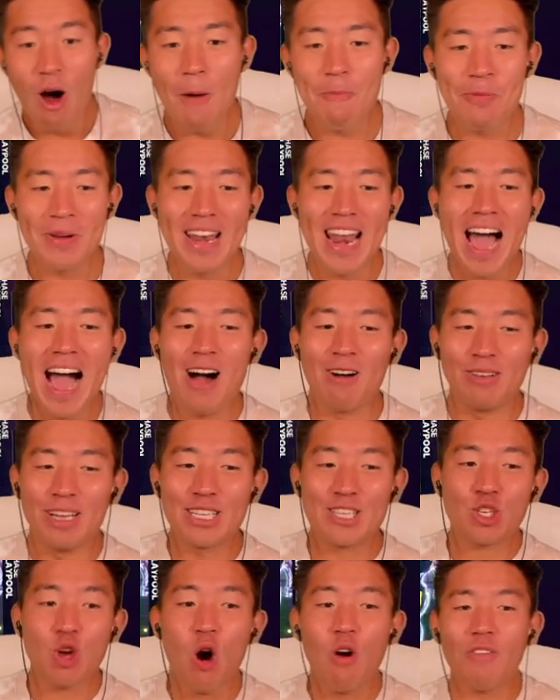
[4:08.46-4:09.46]
right, but now
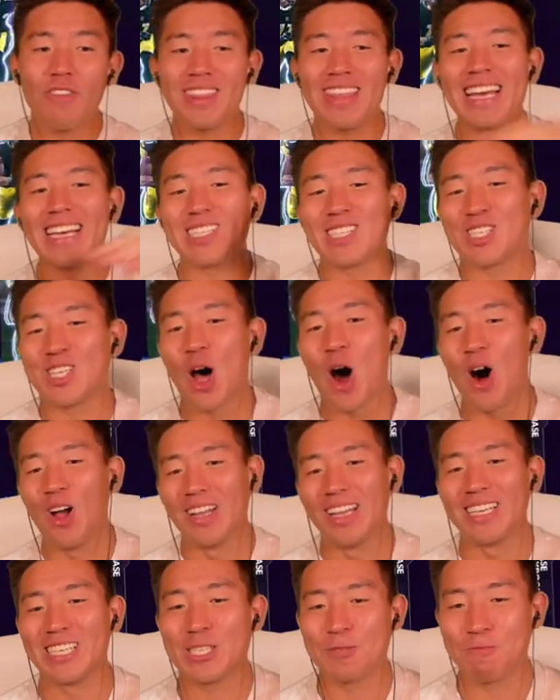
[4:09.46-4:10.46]
let's go over the
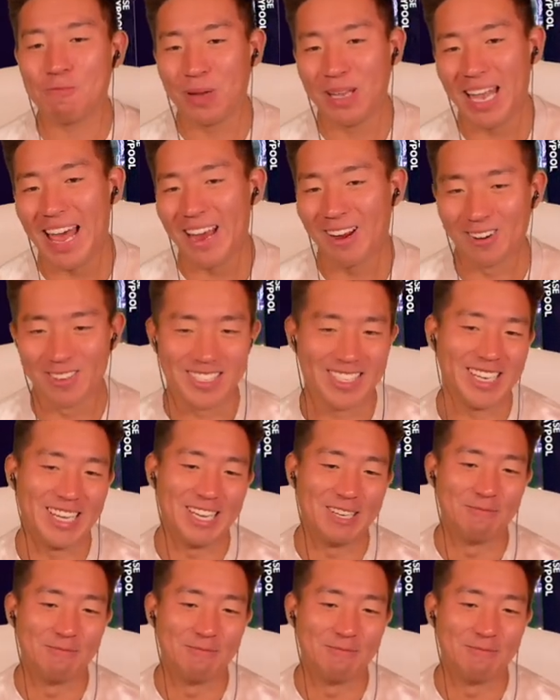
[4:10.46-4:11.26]
tallest player team.